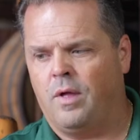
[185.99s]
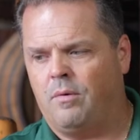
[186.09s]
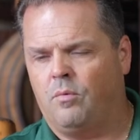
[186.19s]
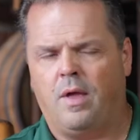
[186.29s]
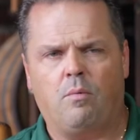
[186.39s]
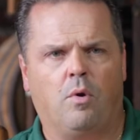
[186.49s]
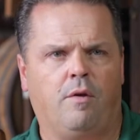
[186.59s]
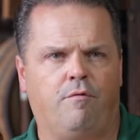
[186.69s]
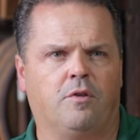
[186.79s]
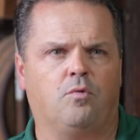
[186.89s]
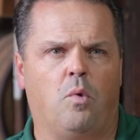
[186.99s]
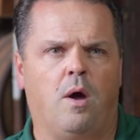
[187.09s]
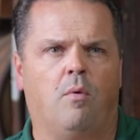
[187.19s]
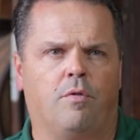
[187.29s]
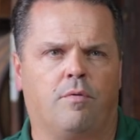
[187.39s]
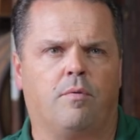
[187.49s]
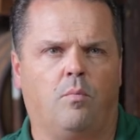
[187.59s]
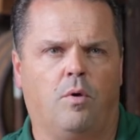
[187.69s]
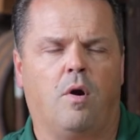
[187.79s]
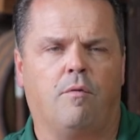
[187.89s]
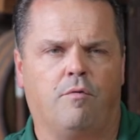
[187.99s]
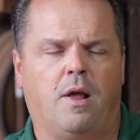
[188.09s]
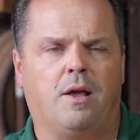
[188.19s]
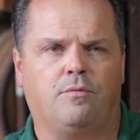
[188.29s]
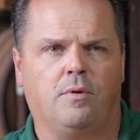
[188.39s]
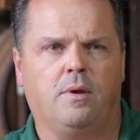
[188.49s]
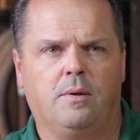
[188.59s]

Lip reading: that really fits well with our philosophy.